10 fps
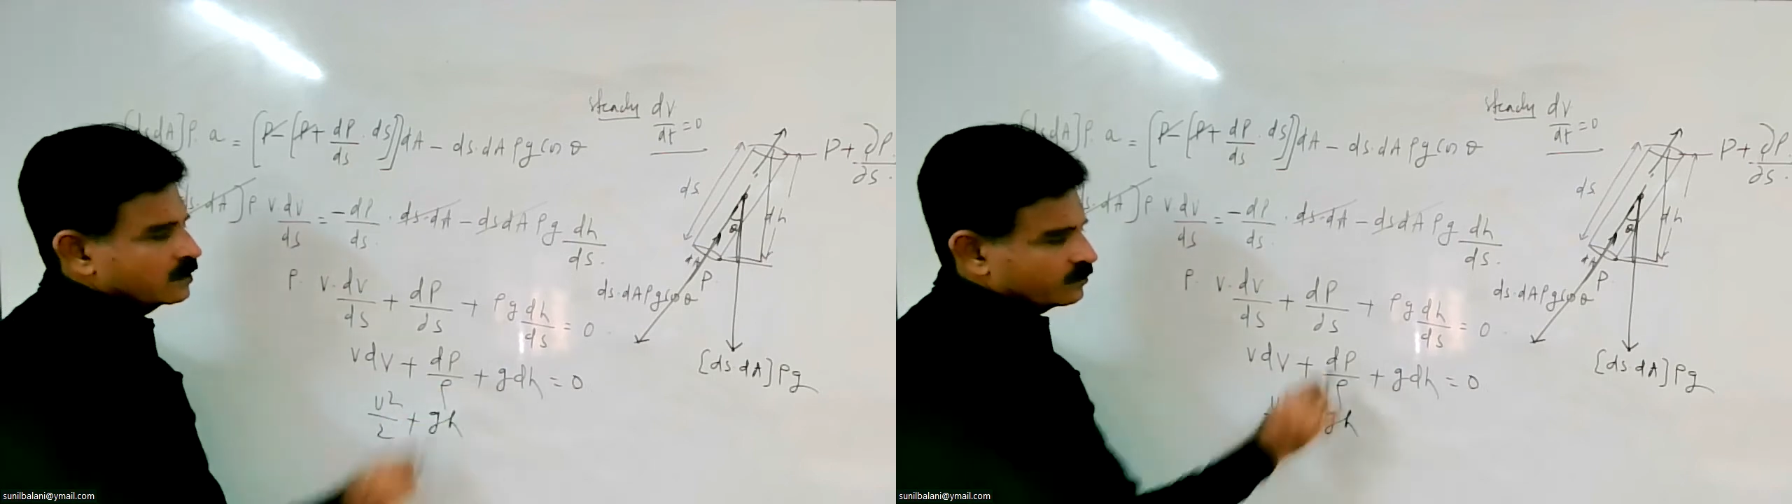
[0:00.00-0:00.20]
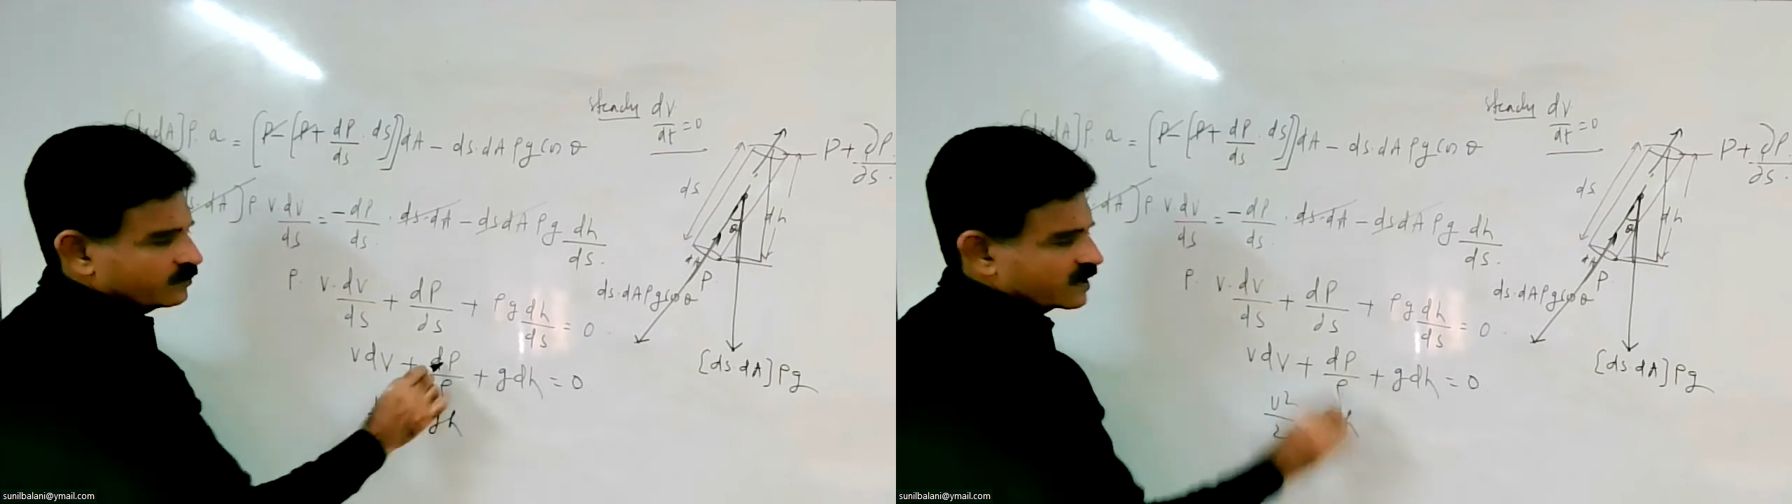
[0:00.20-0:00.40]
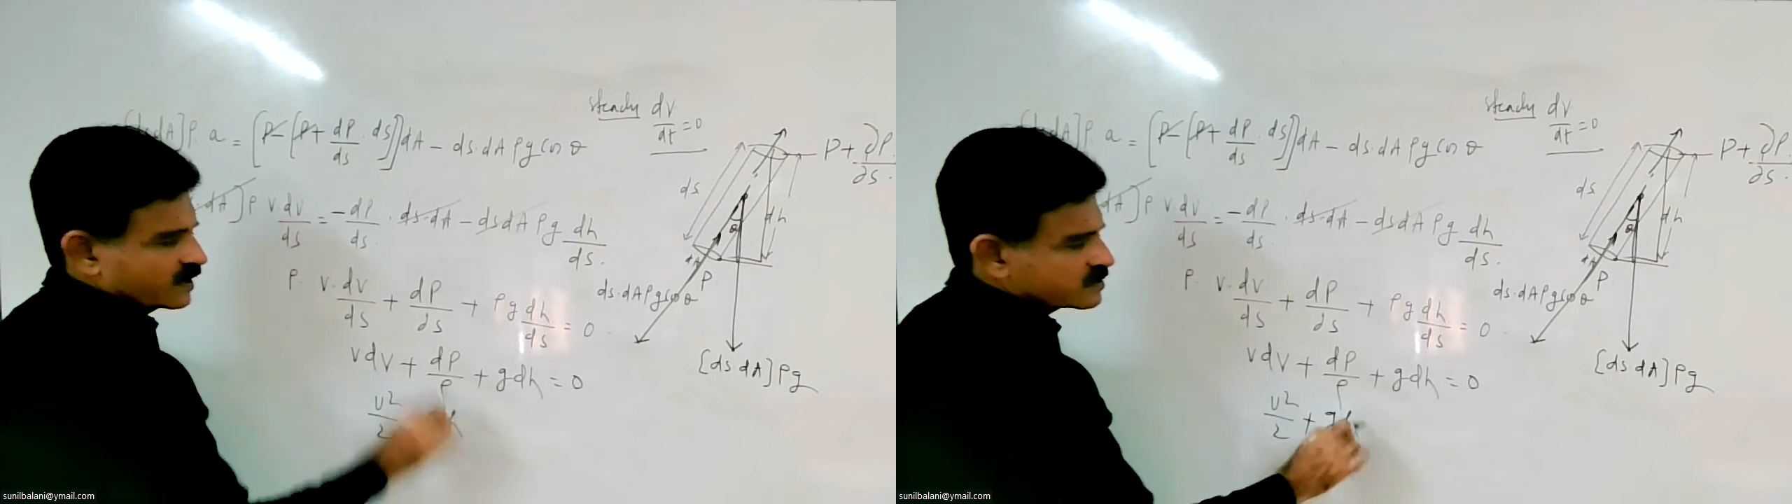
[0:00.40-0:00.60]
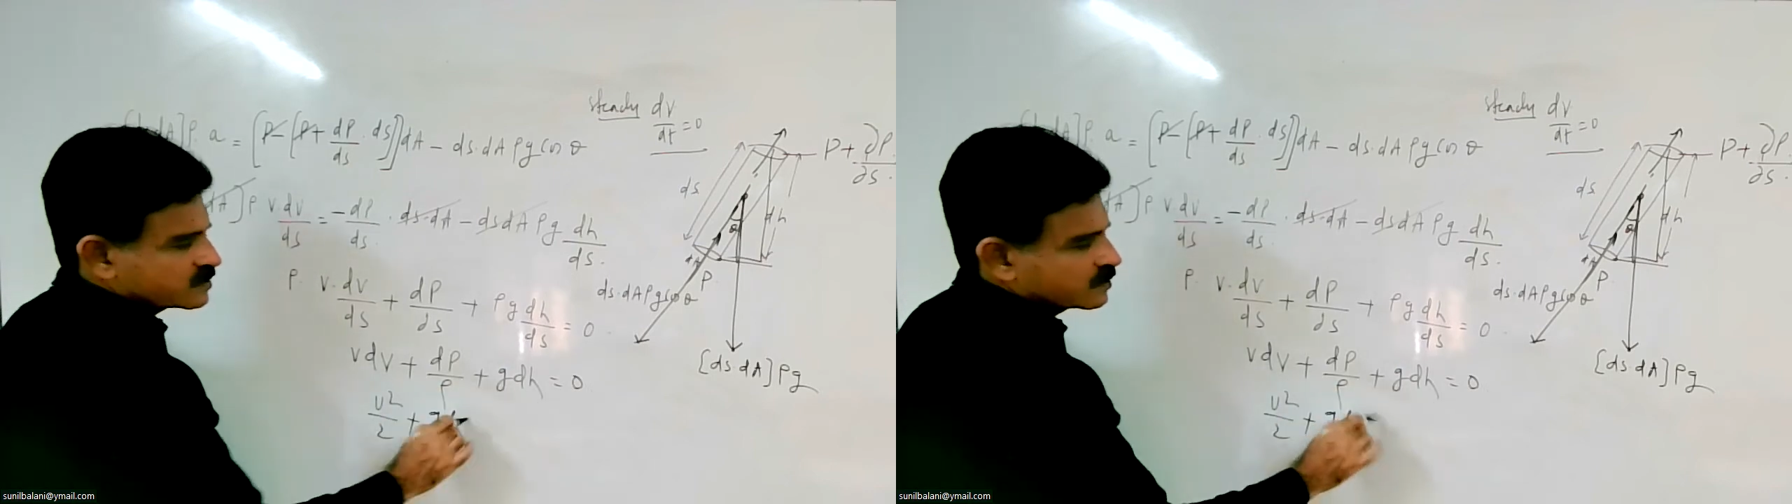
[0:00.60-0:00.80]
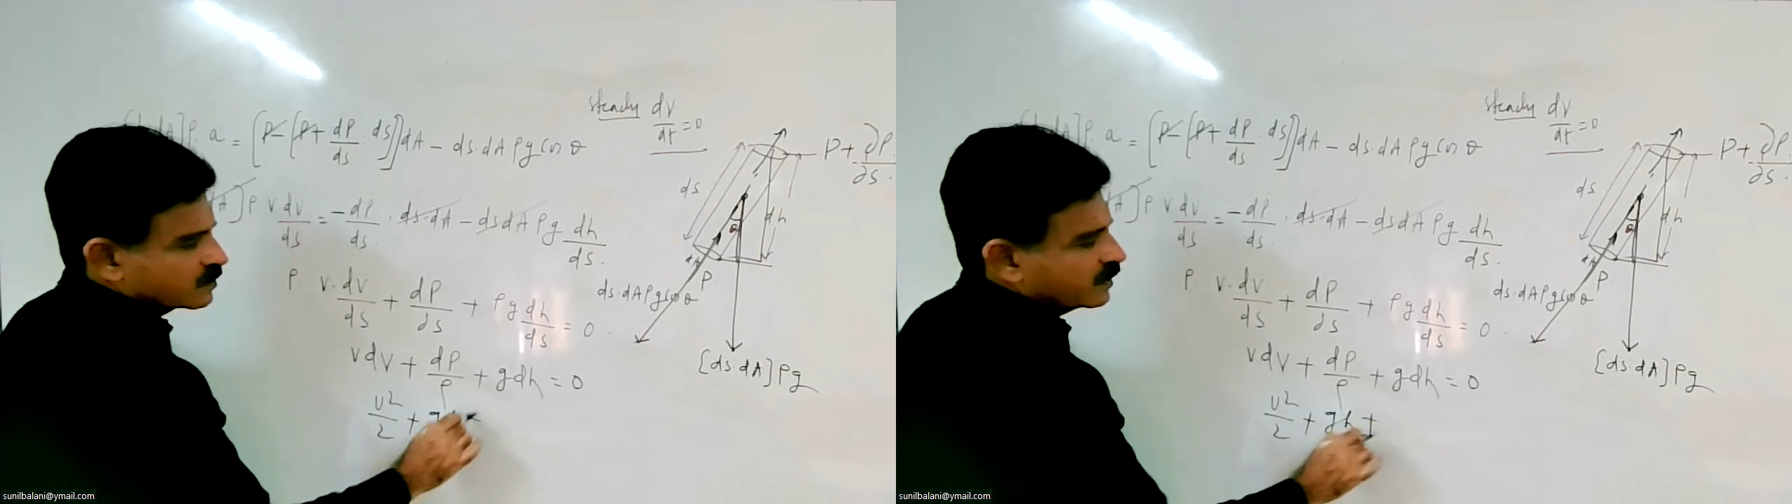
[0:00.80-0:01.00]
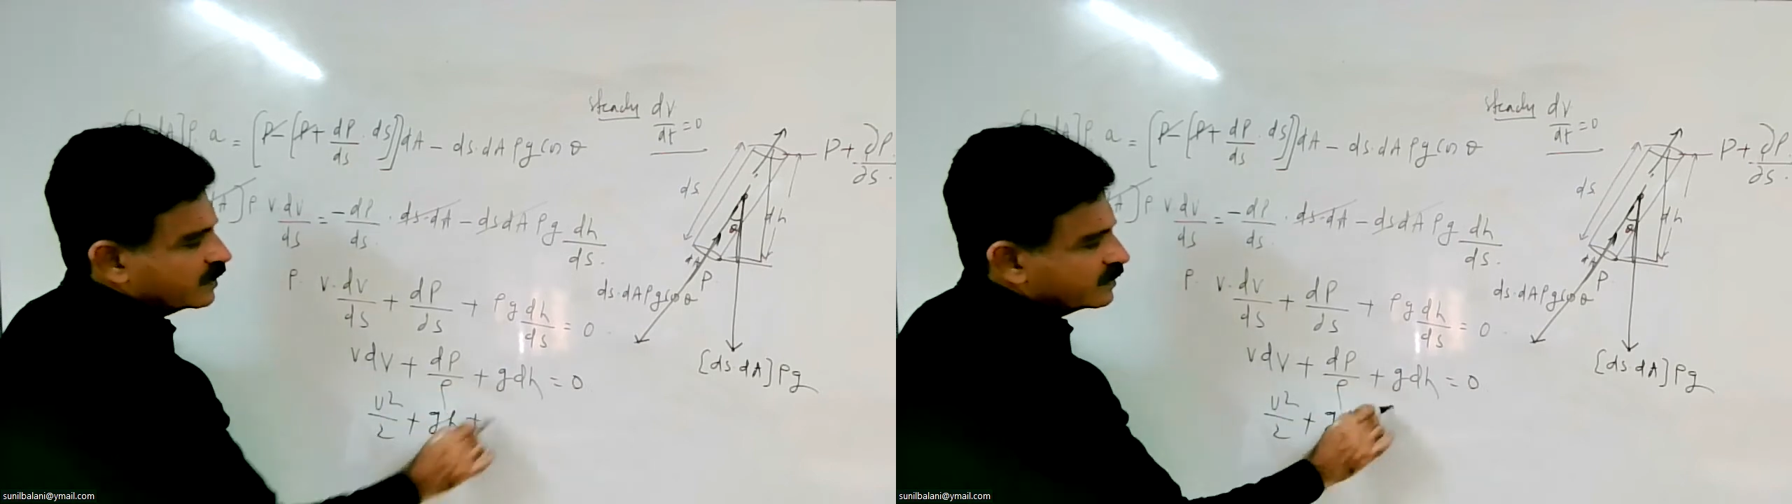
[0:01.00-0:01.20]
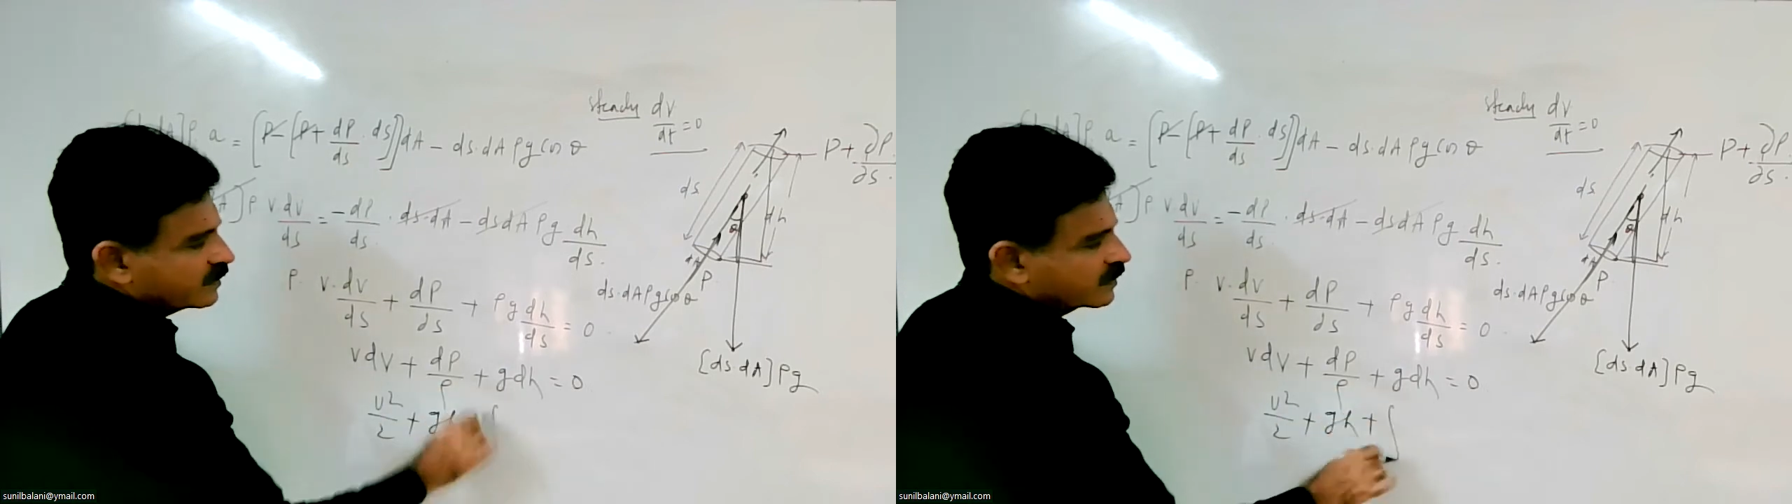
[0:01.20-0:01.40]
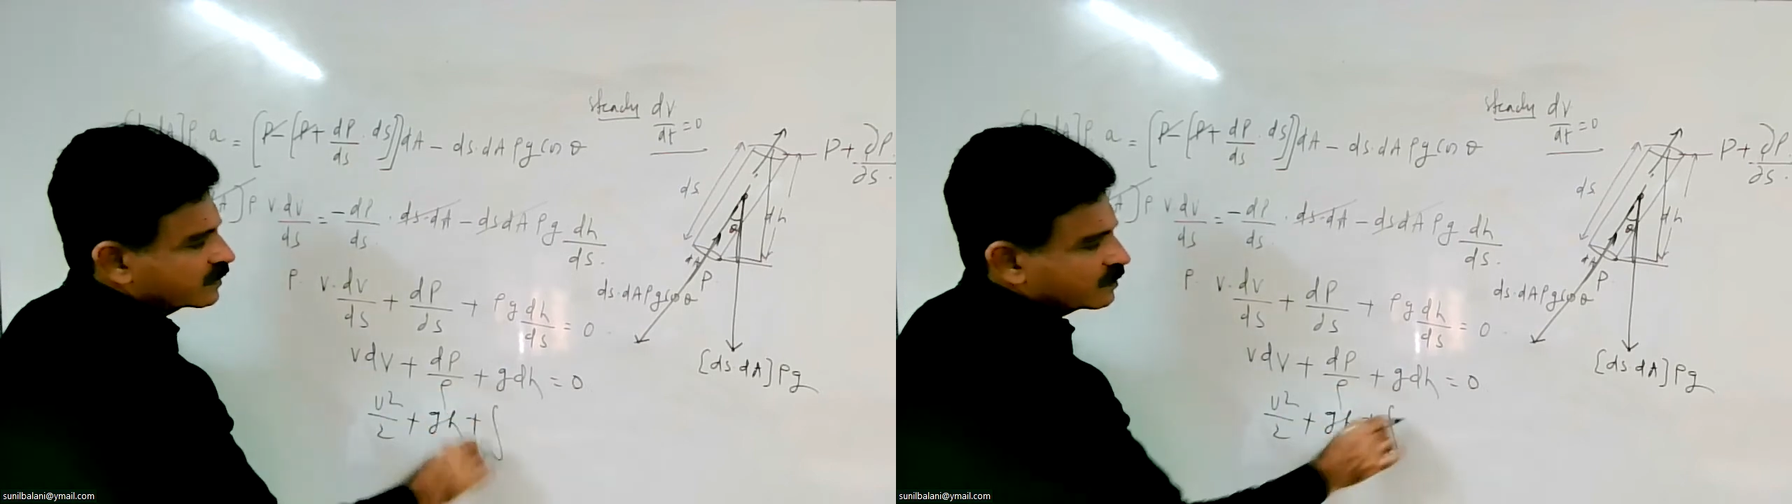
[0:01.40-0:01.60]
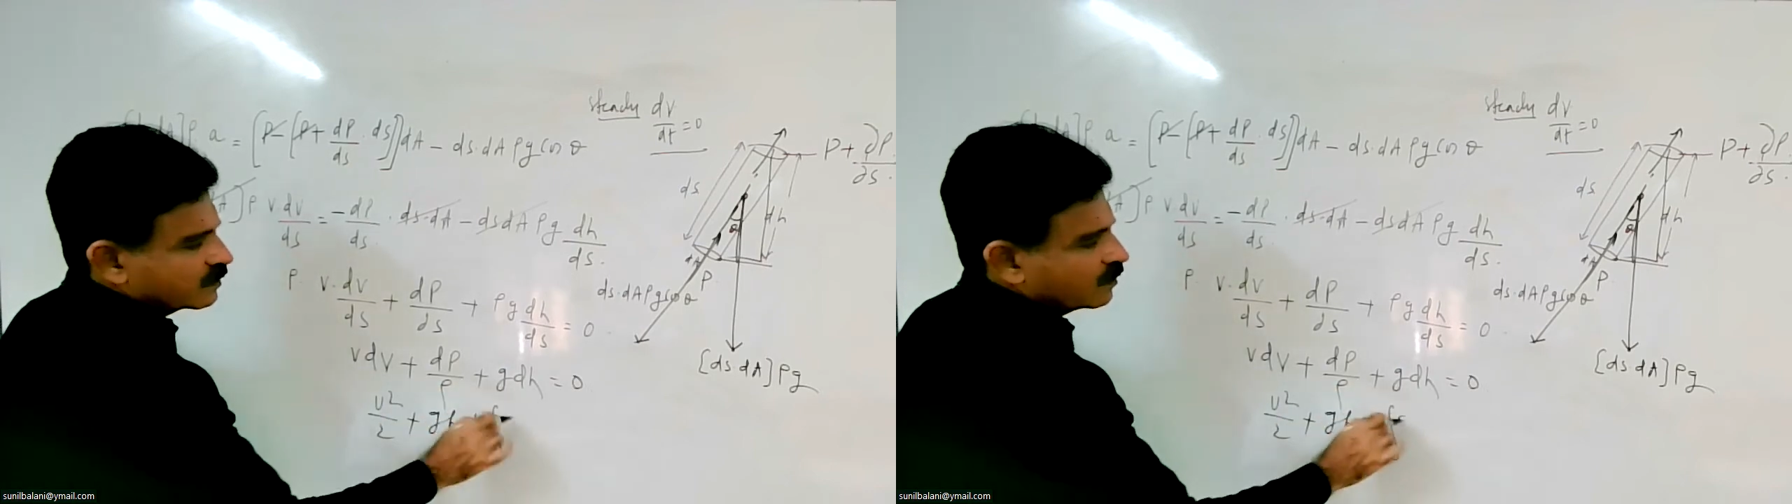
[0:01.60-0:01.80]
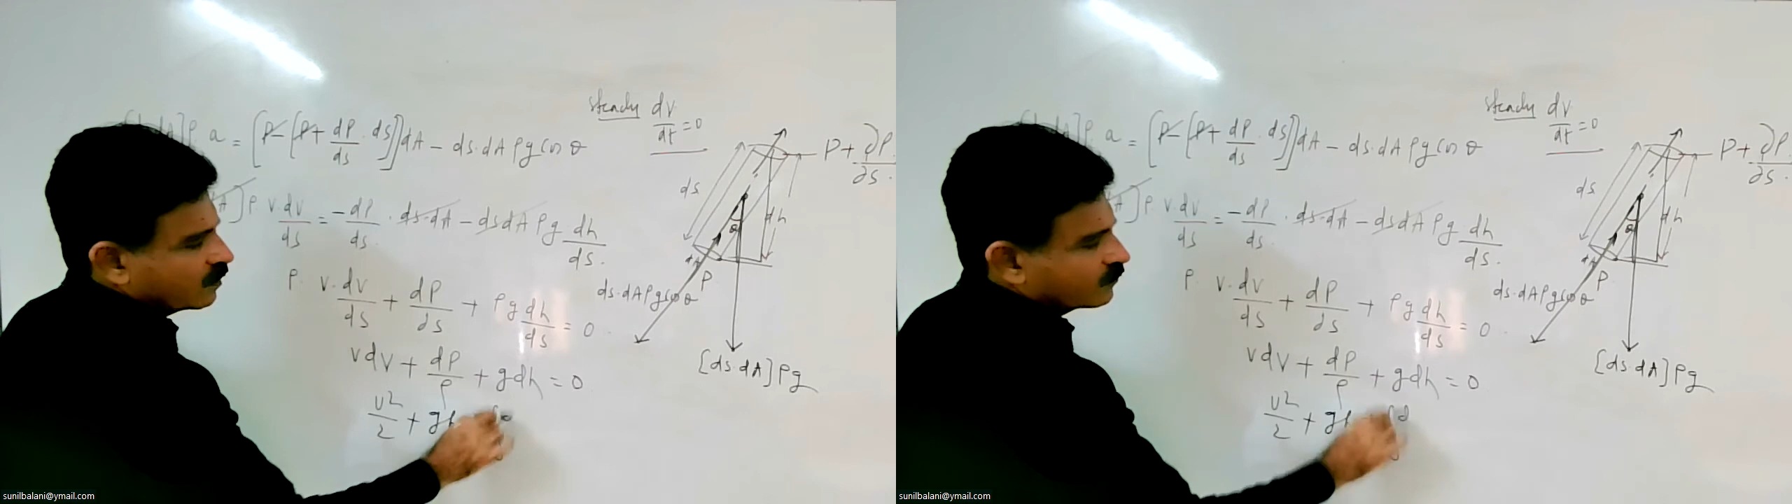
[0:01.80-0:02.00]
plus integral
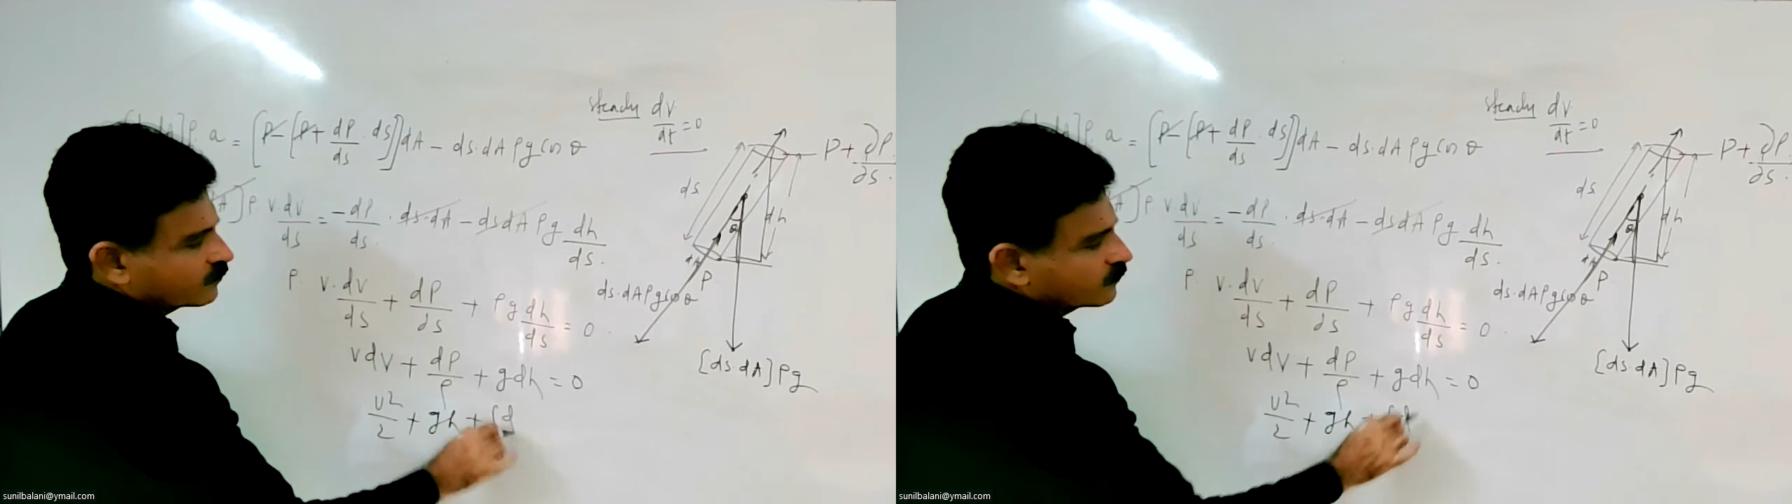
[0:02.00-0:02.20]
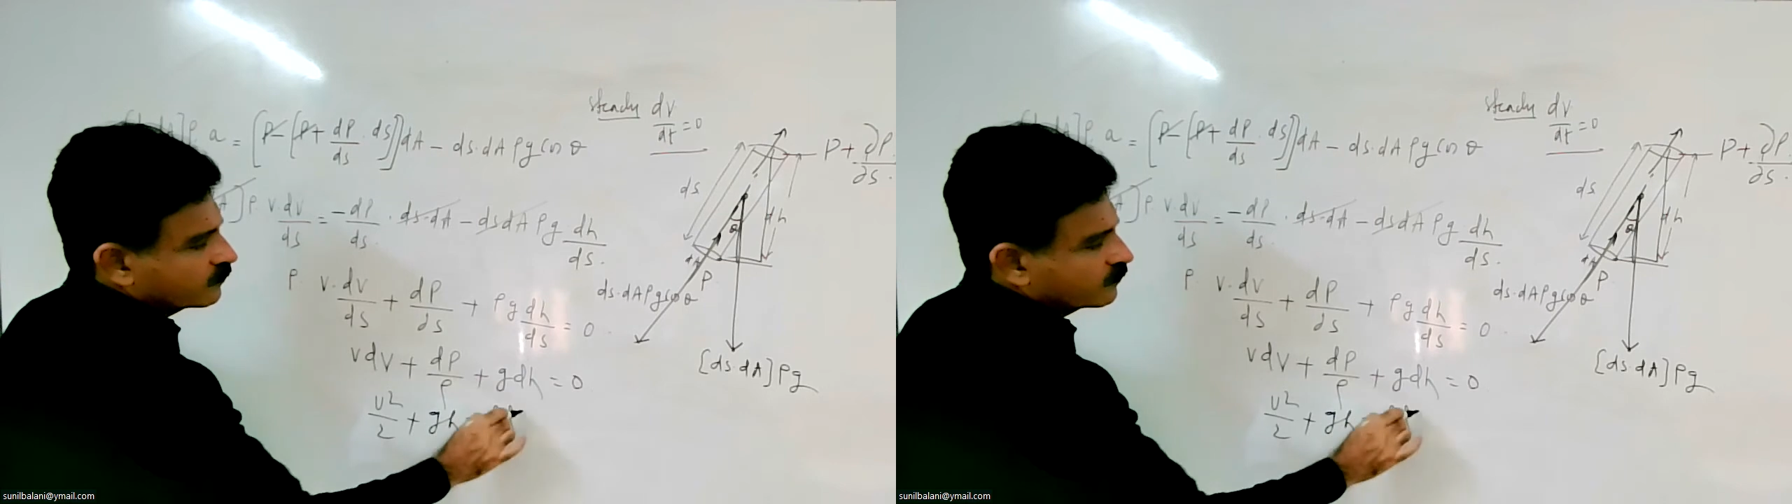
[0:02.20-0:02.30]
of